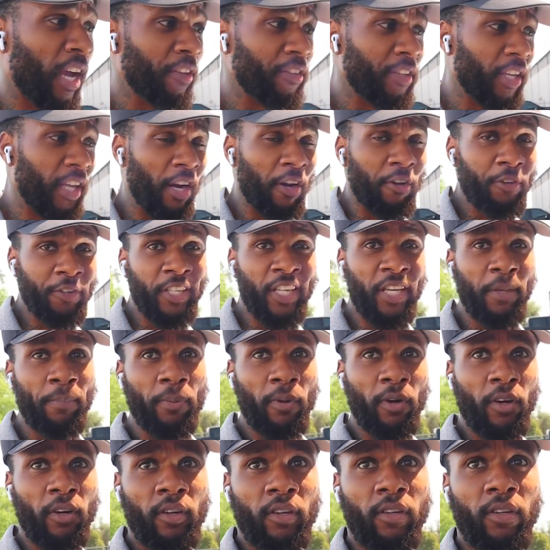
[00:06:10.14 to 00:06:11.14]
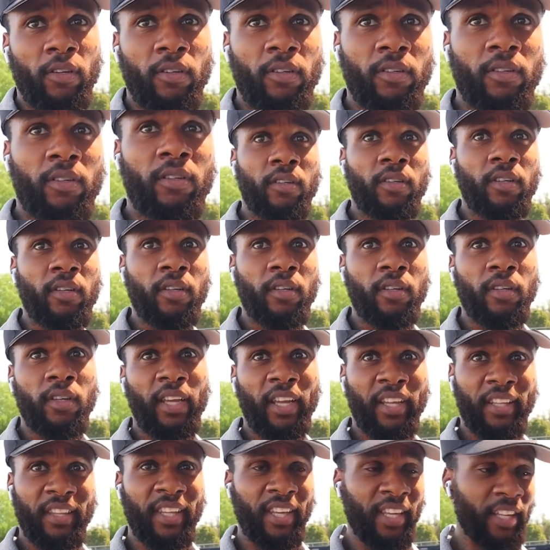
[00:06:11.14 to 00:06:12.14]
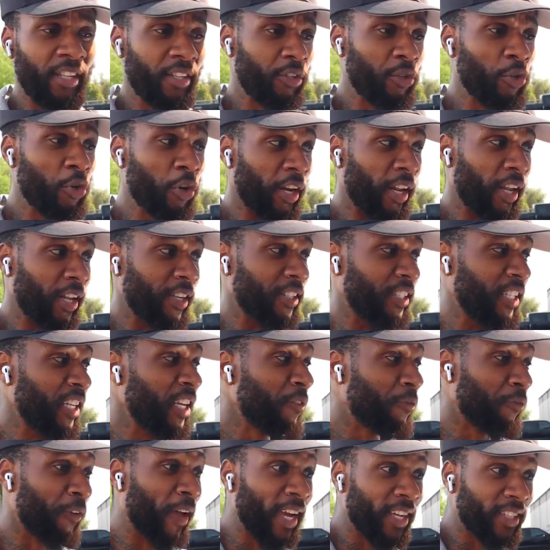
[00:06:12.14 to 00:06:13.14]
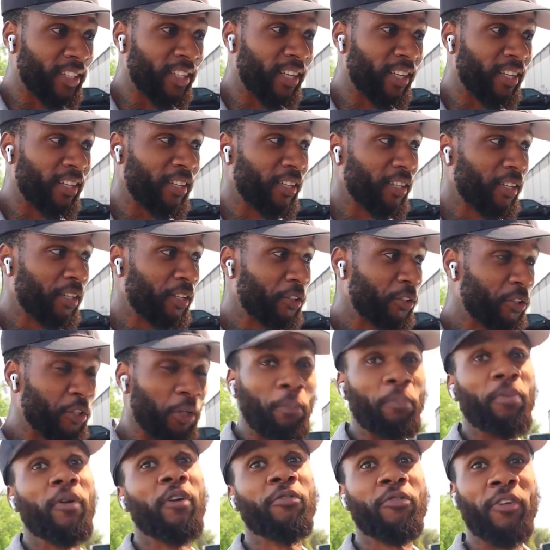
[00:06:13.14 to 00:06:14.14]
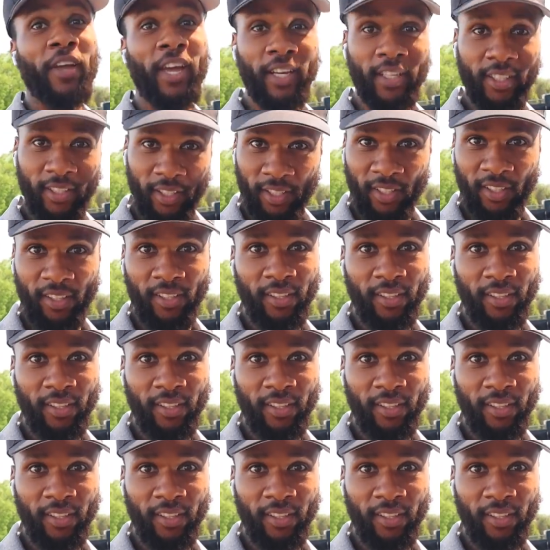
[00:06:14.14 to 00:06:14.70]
out that are deeper. And then you're gonna defect it to perfect it.